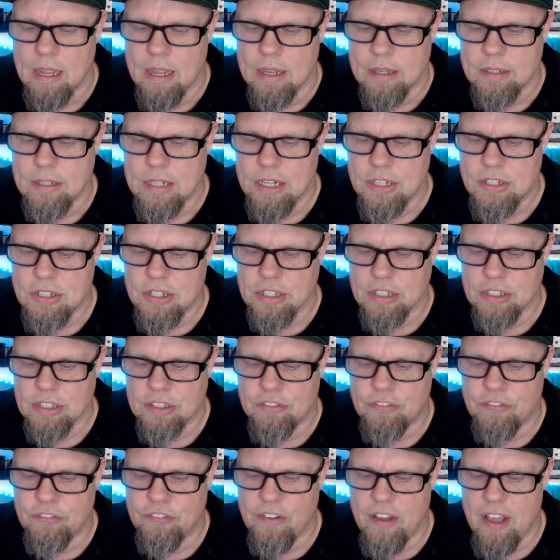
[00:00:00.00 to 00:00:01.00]
Teaching is
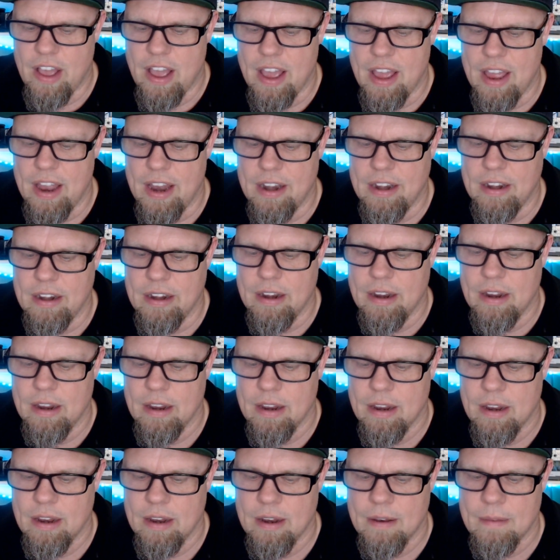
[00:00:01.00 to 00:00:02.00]
fun.
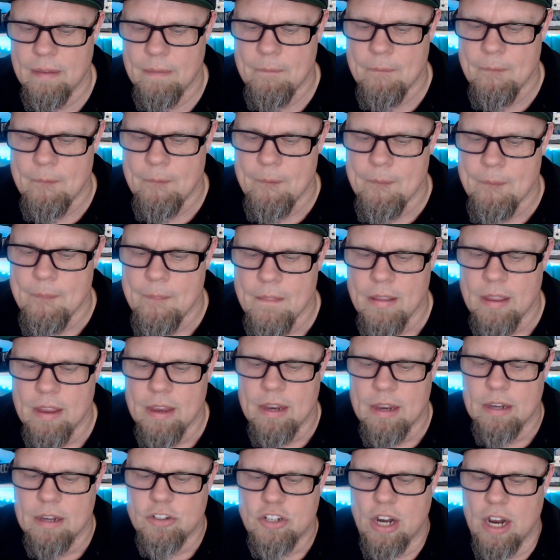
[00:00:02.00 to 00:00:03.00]

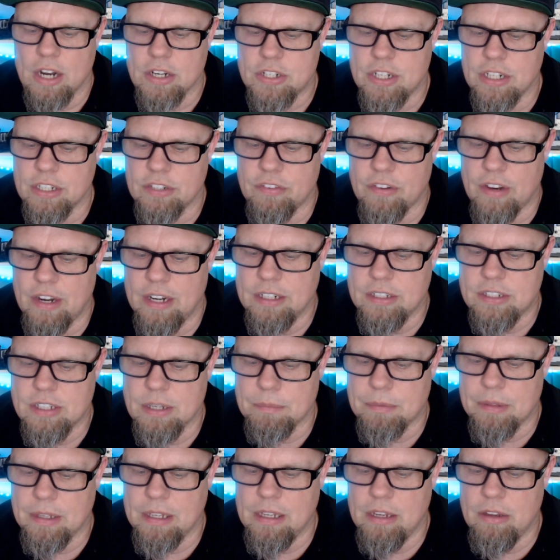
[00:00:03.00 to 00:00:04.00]
Josh says finding
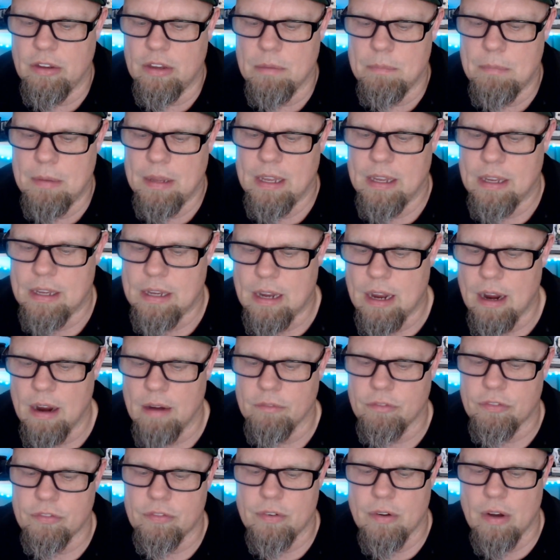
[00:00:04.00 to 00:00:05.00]
something you can be
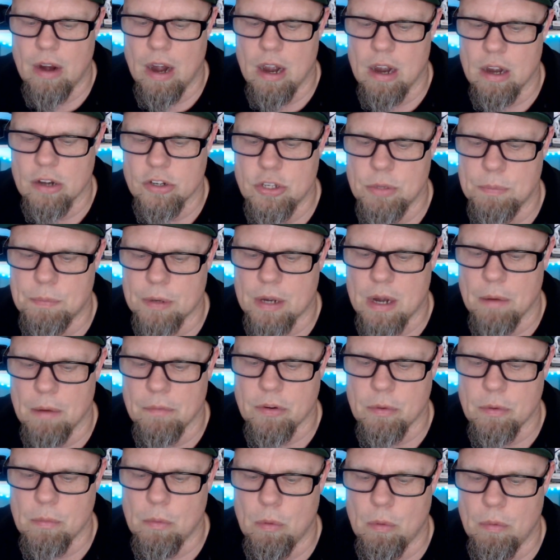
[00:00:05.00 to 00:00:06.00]
super
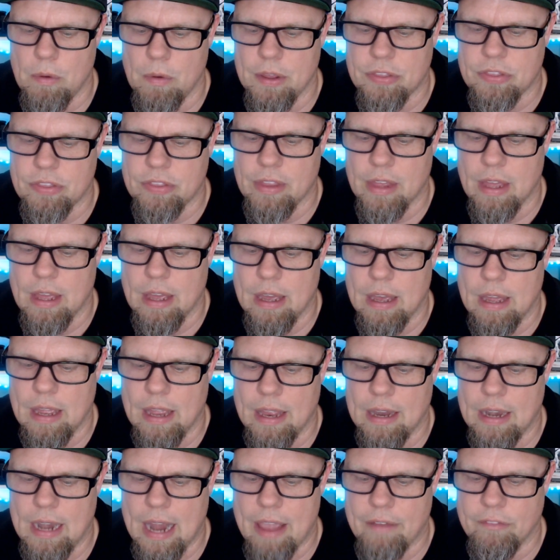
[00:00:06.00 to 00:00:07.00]
comfortable with
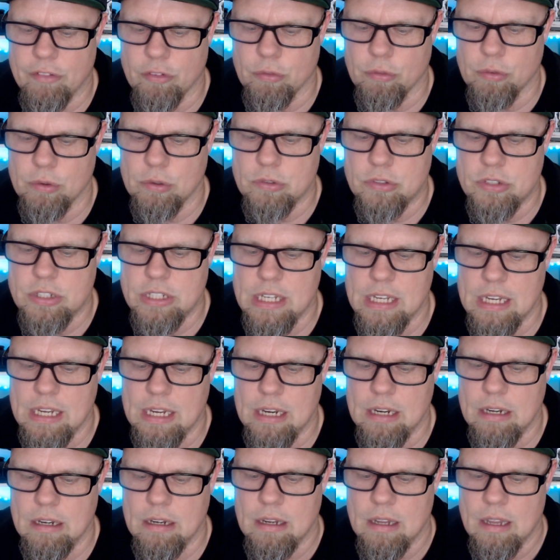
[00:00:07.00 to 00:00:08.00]
and have a
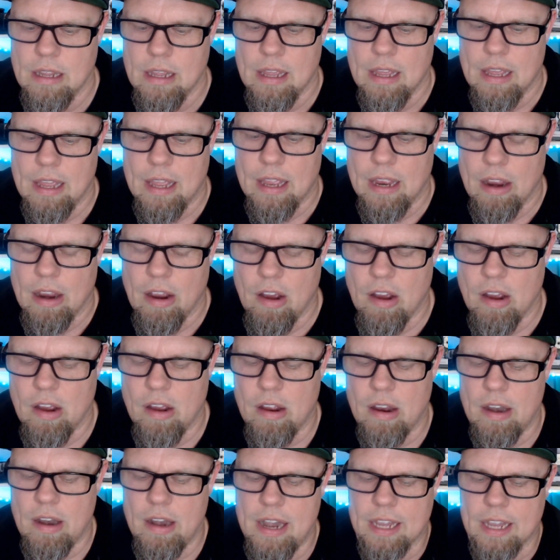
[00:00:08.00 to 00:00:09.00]
routine.
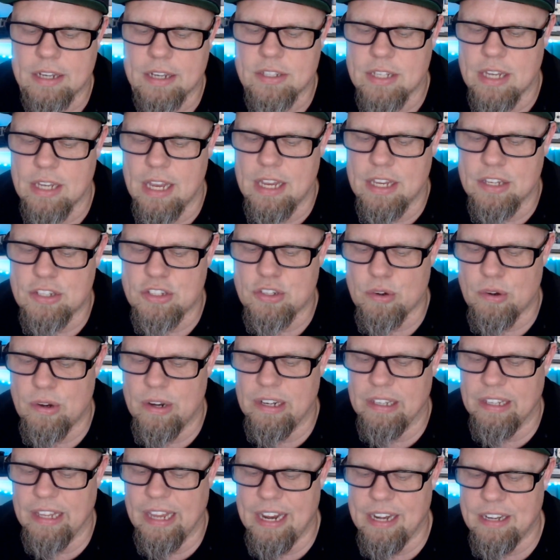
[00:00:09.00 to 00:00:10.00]
Nick says,
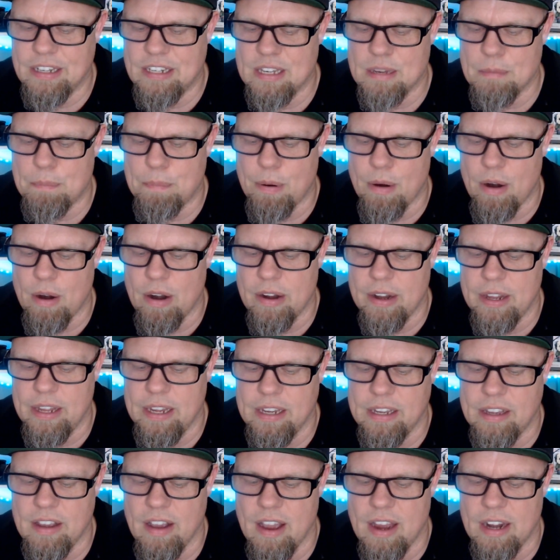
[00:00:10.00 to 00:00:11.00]
sorry late to the
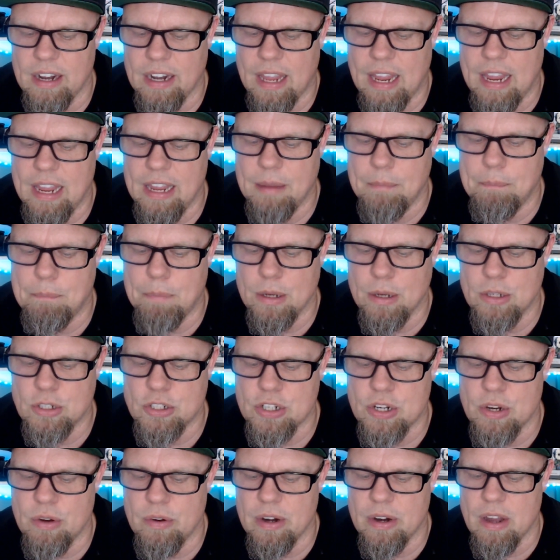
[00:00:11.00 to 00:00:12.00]
party, got a bunch
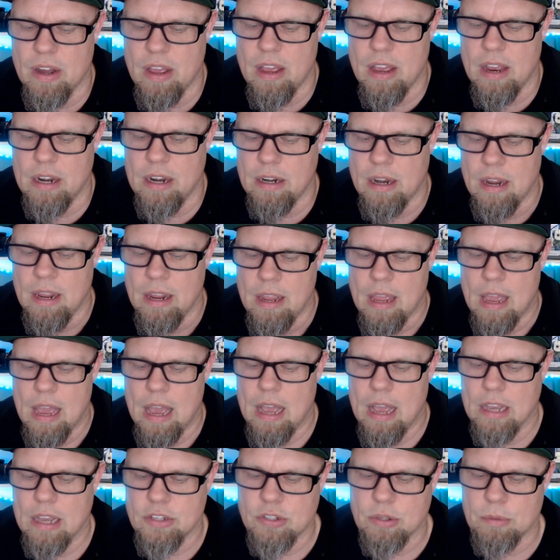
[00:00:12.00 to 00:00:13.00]
going on,
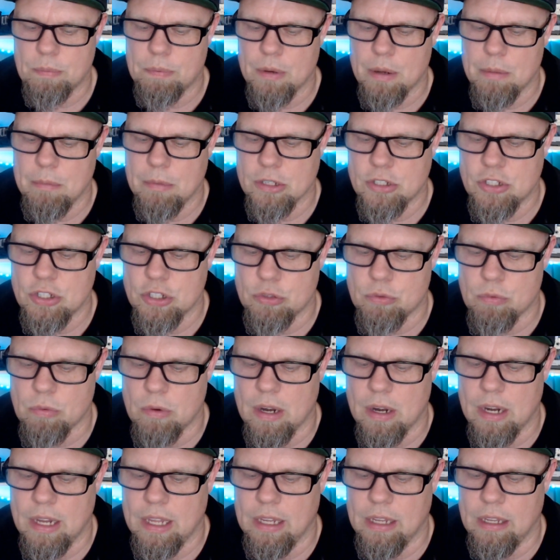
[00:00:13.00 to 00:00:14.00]
so pretty much just
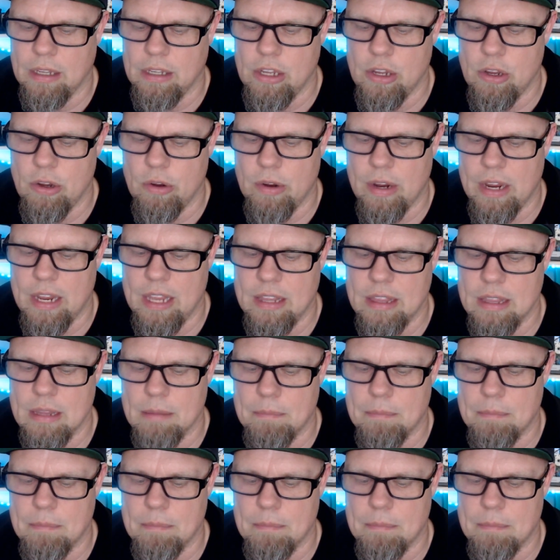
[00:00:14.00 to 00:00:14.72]
running you in the